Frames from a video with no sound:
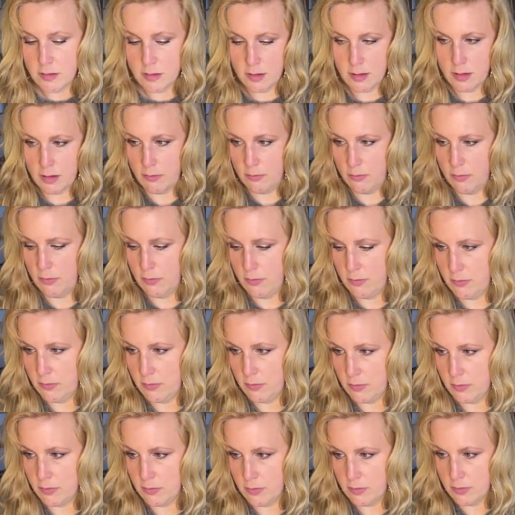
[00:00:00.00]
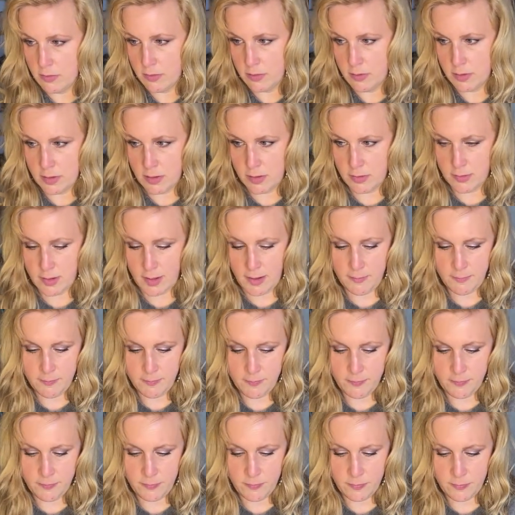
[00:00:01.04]
Oh, okay.
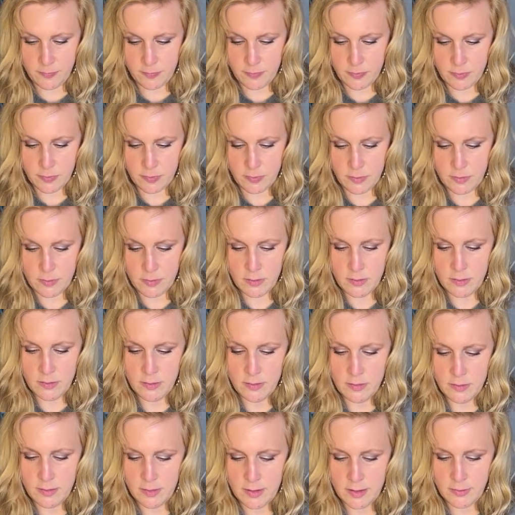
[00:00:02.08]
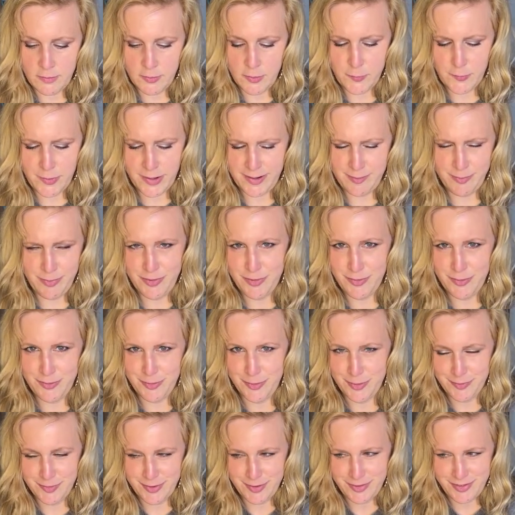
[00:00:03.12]
I don't know why I'm so
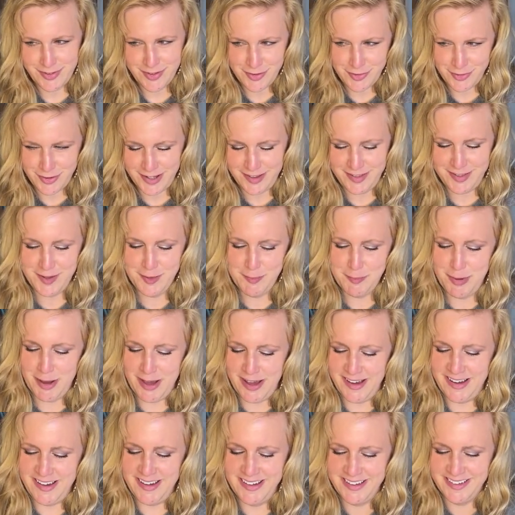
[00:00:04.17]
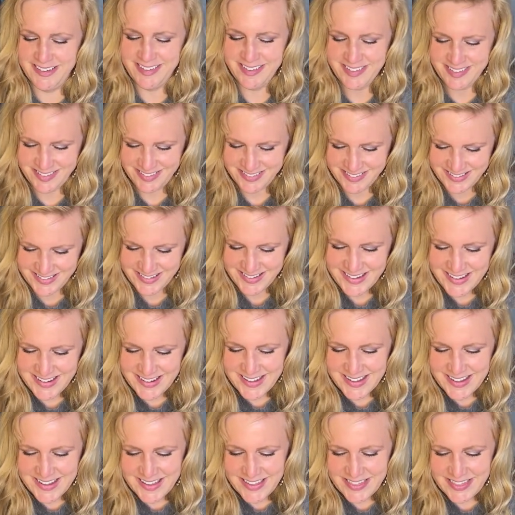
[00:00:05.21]
nervous to trace some lines.
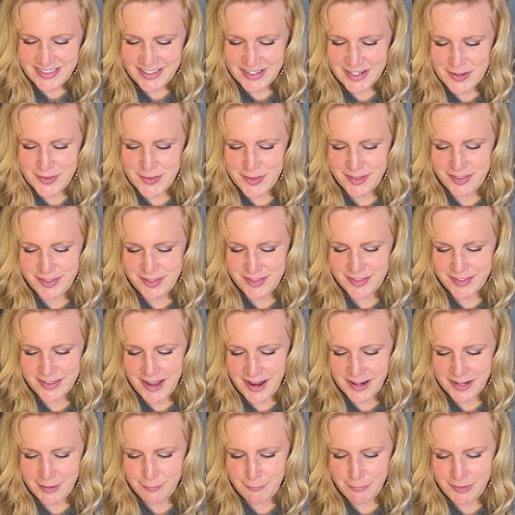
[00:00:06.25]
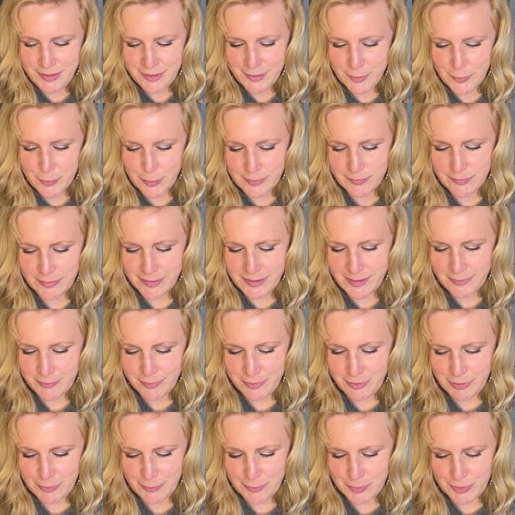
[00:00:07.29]
You know, this is kind of the equivalent when
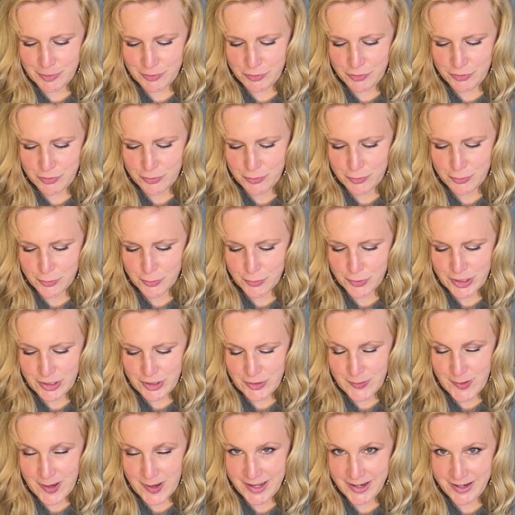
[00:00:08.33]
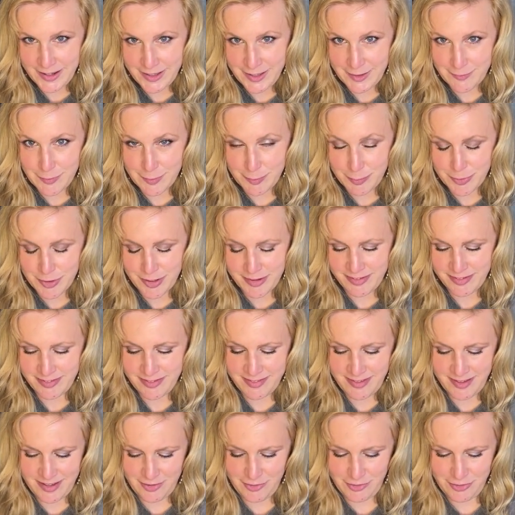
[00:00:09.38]
you were in school and you had to give a
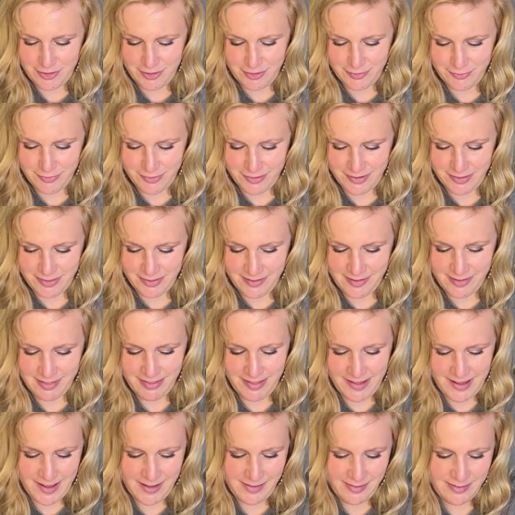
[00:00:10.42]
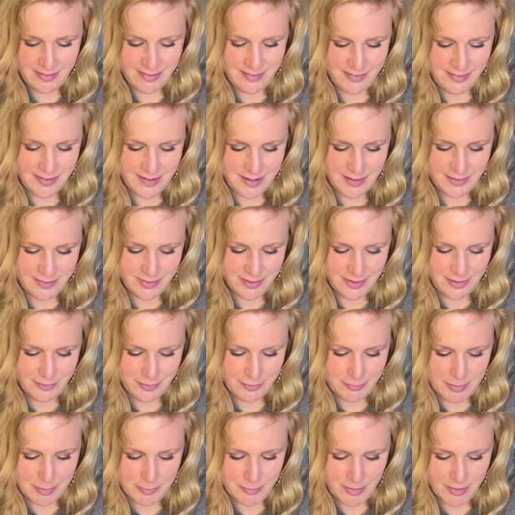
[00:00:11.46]
presentation in front of the class. Do you guys like
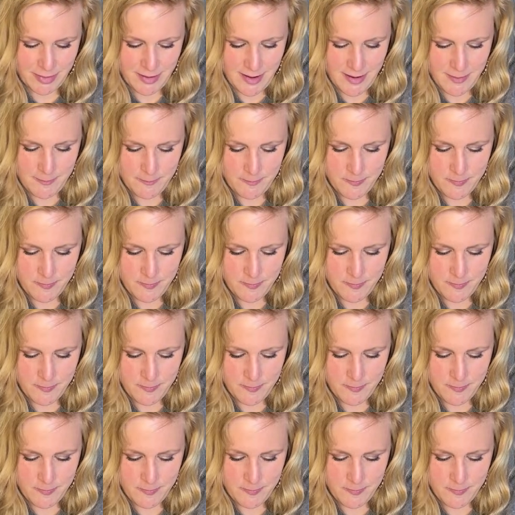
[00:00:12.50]
remember that?